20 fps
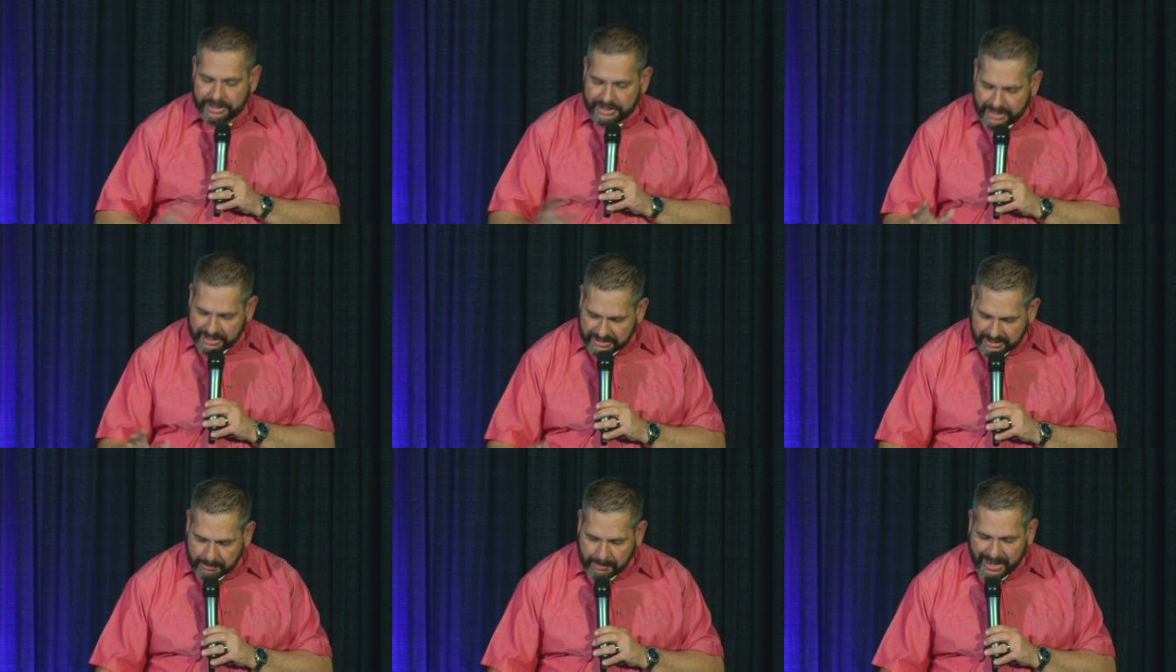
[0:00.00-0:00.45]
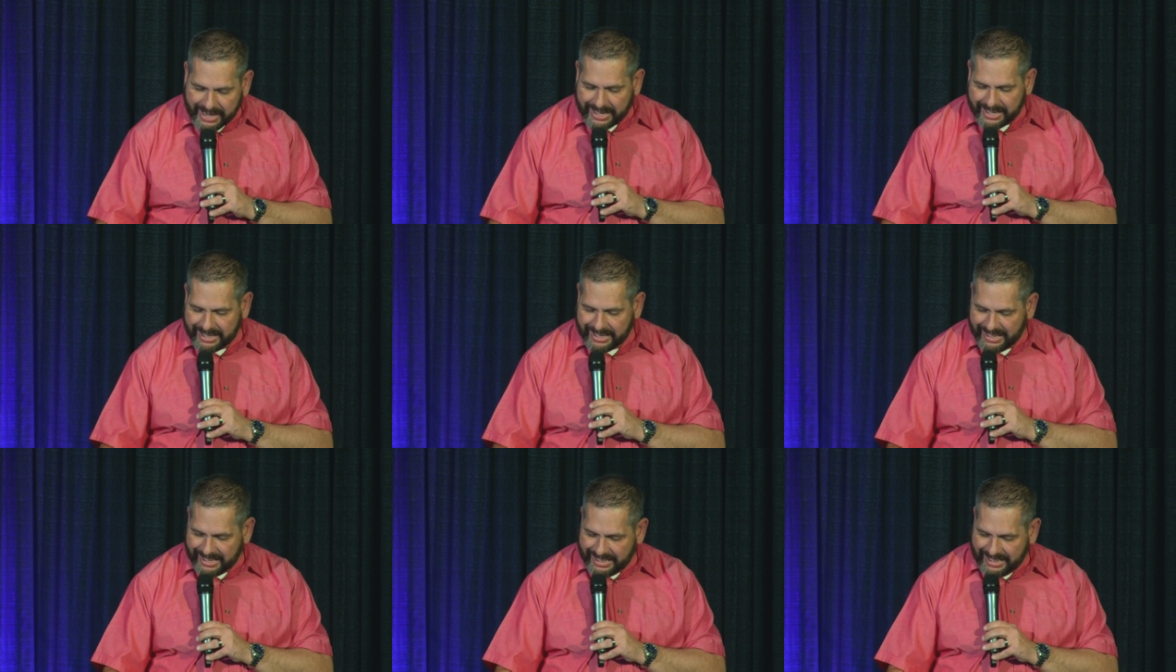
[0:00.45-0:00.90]
doesn't
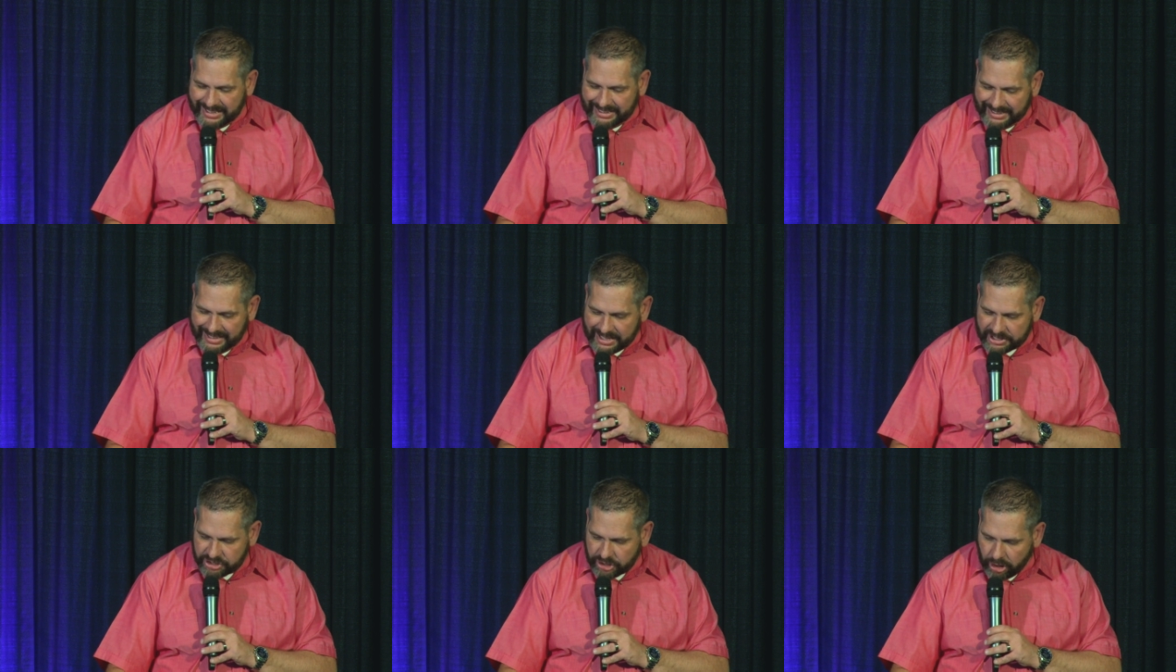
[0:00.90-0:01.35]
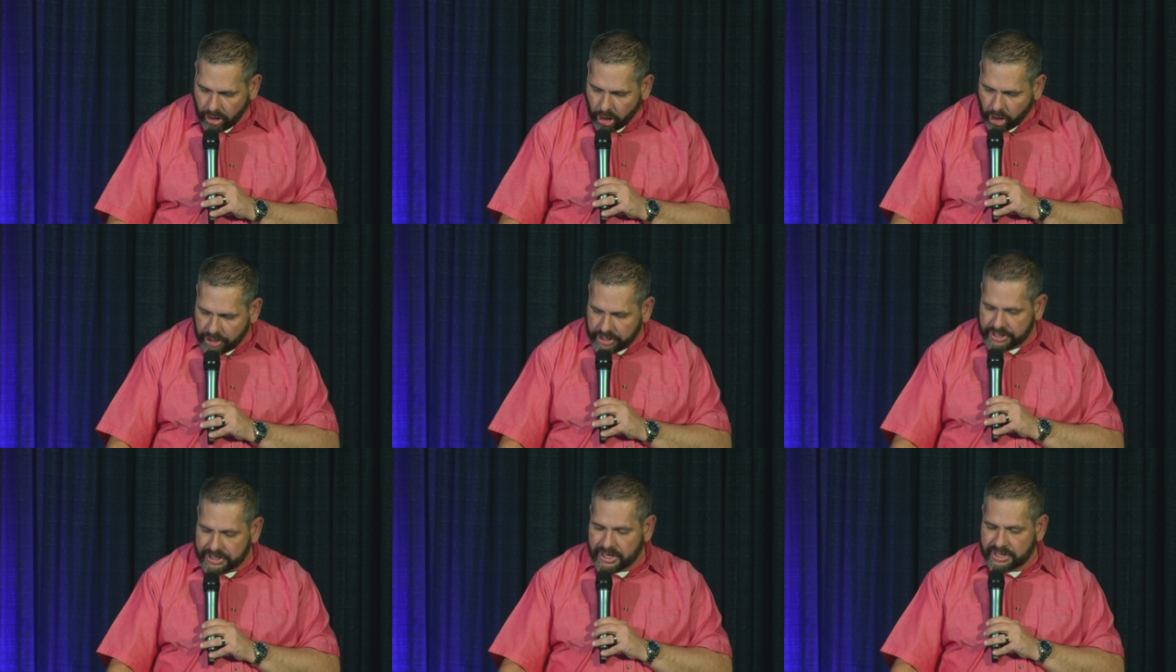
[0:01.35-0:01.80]
make it any less
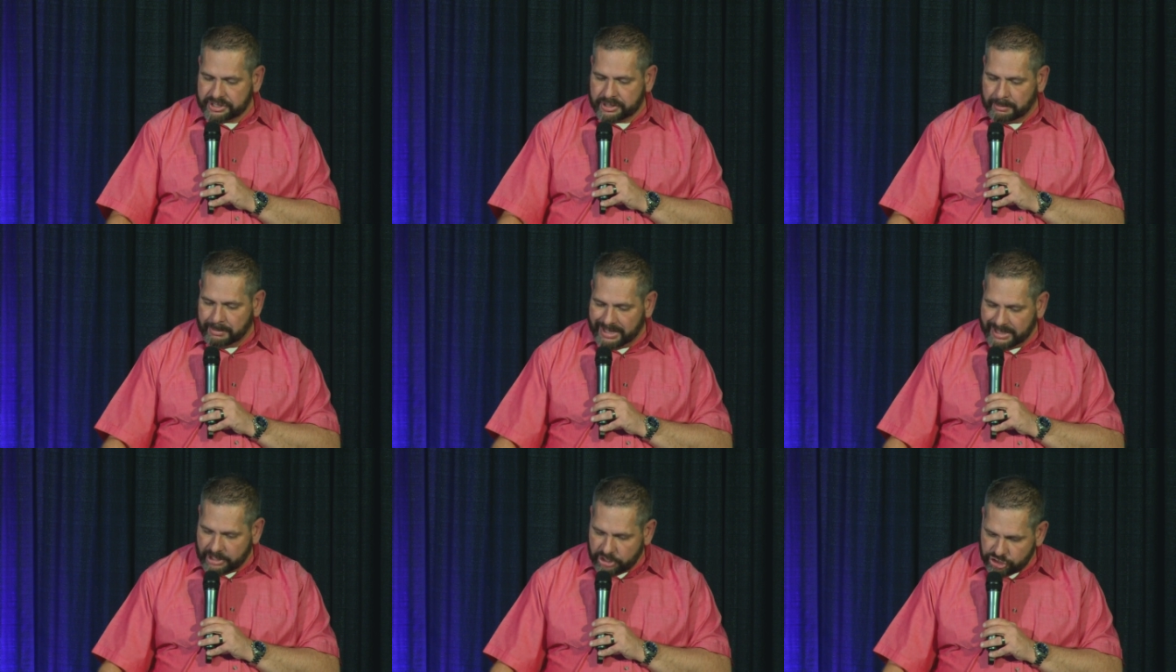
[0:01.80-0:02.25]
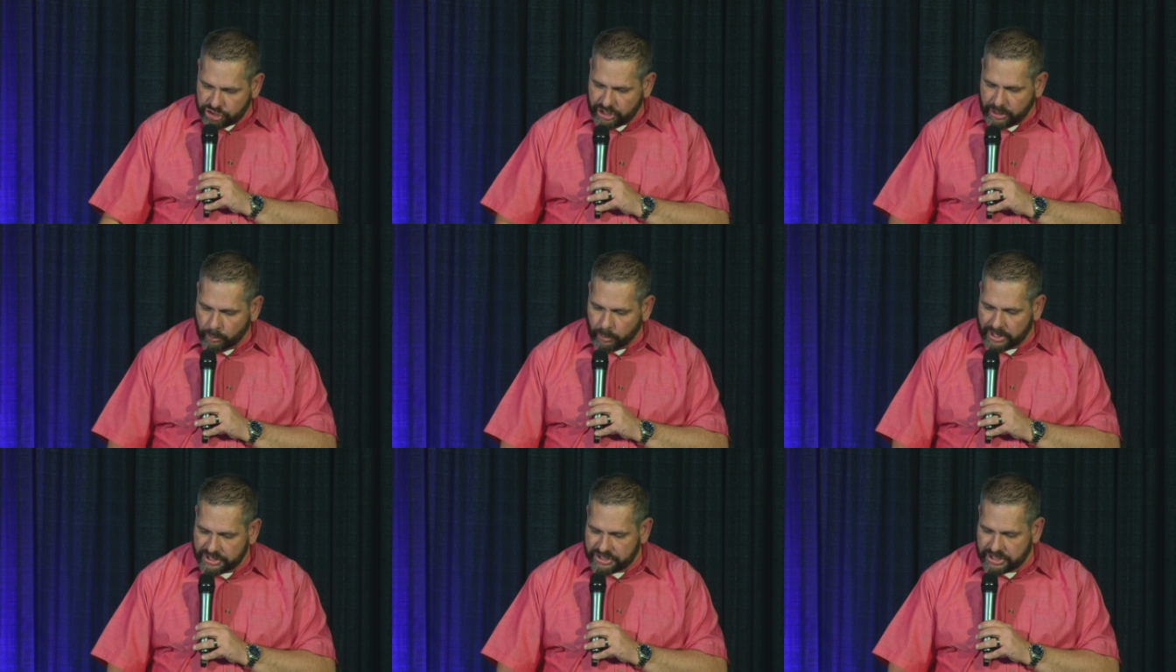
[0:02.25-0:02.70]
hard and doesn't mean that
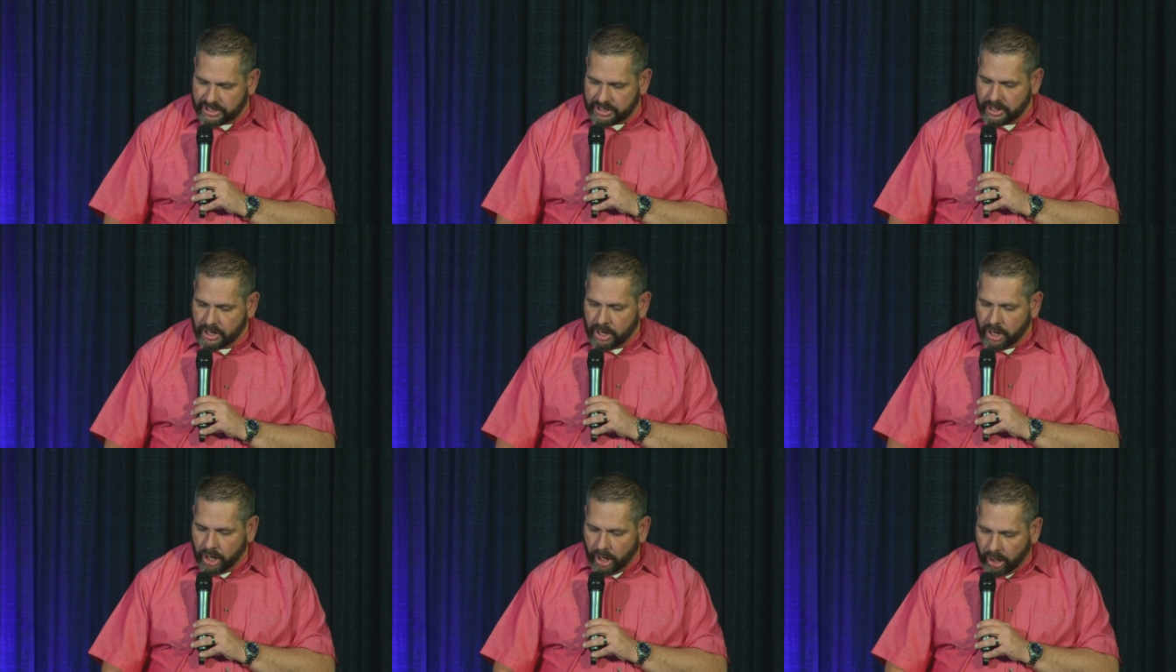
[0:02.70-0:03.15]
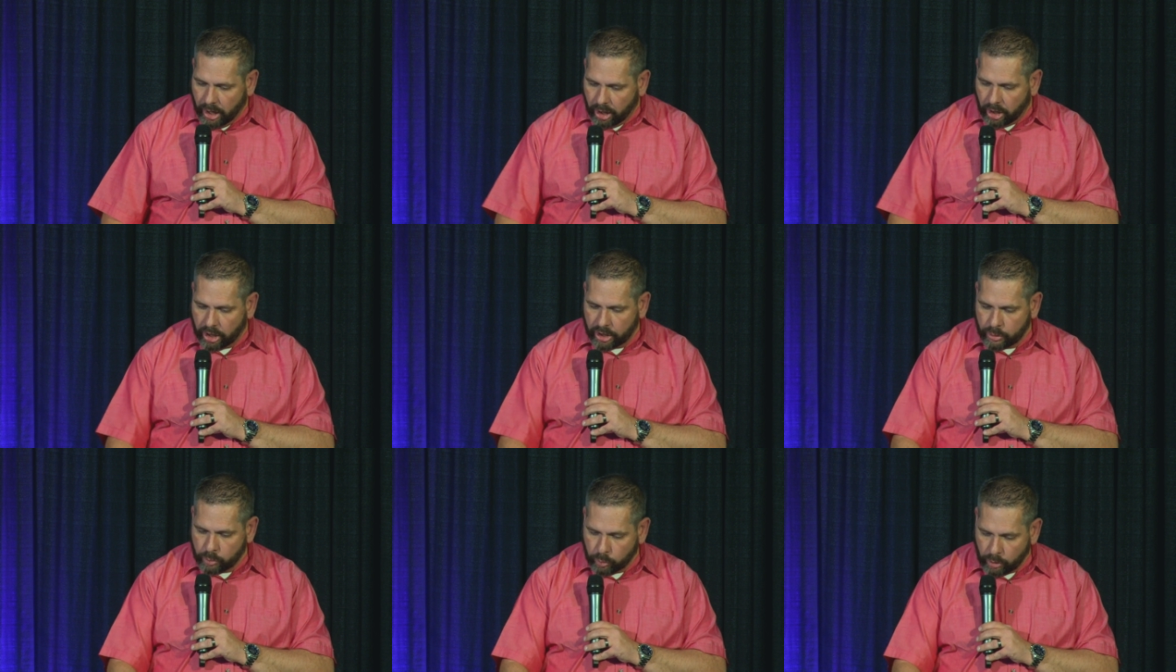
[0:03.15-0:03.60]
she wasn't a
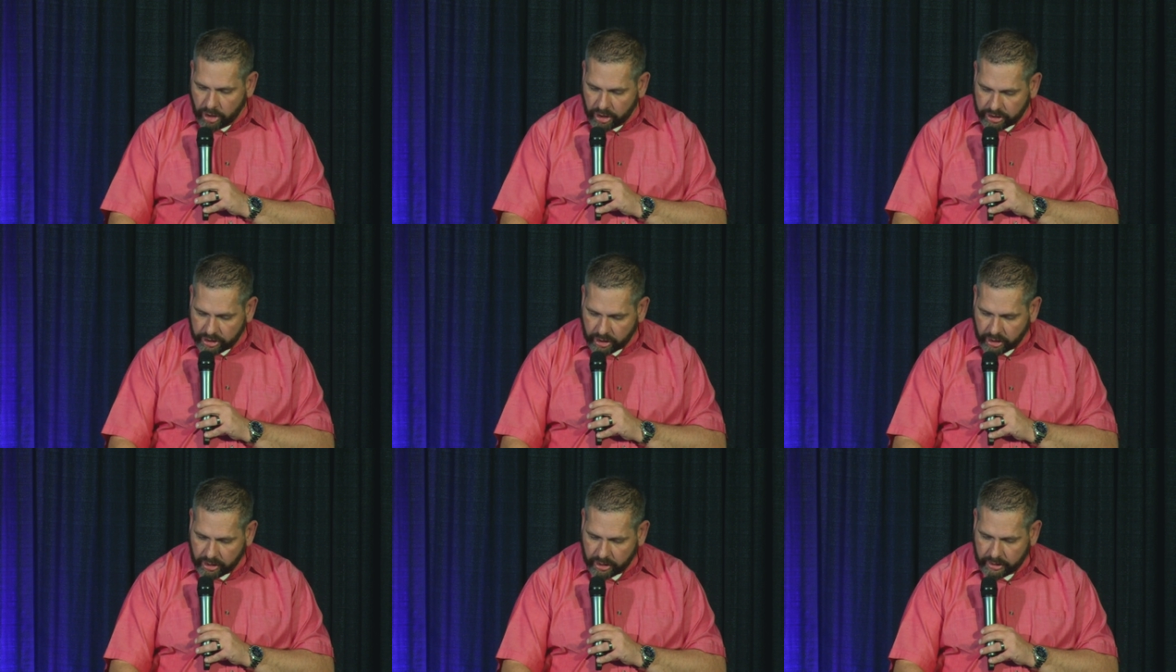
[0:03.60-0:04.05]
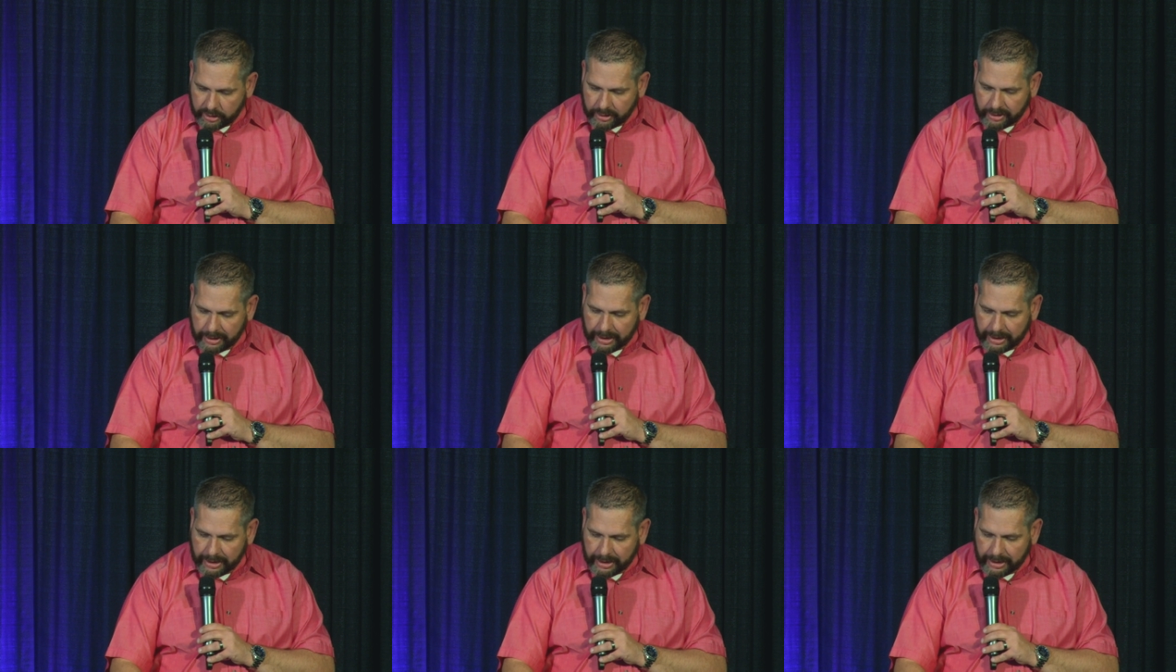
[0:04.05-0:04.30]
hard worker.